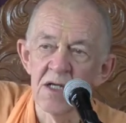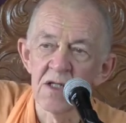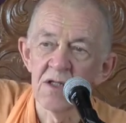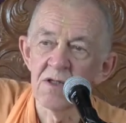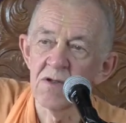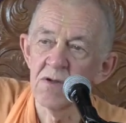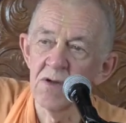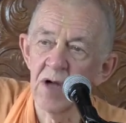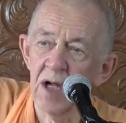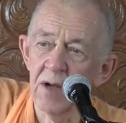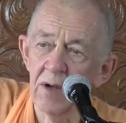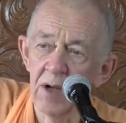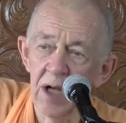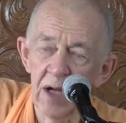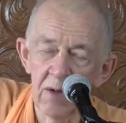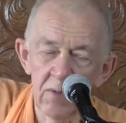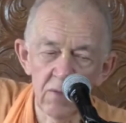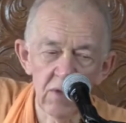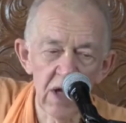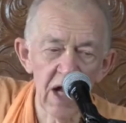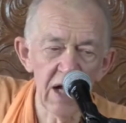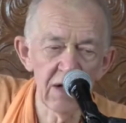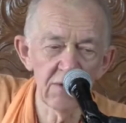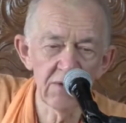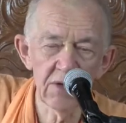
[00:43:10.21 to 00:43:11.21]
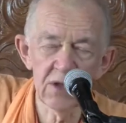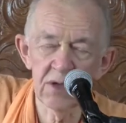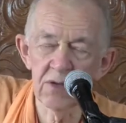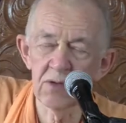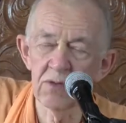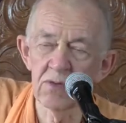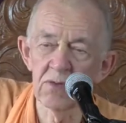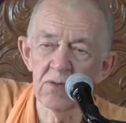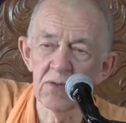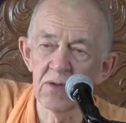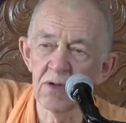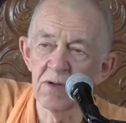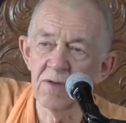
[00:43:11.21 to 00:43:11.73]
So, how
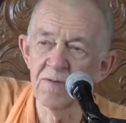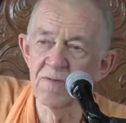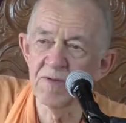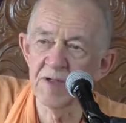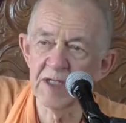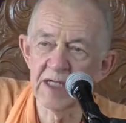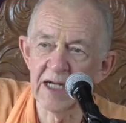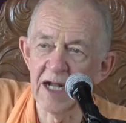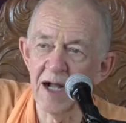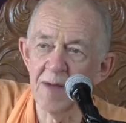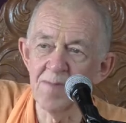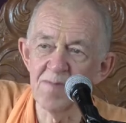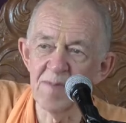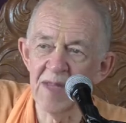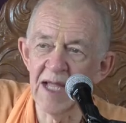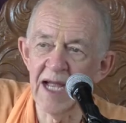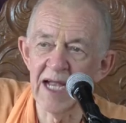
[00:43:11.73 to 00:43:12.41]
to overcome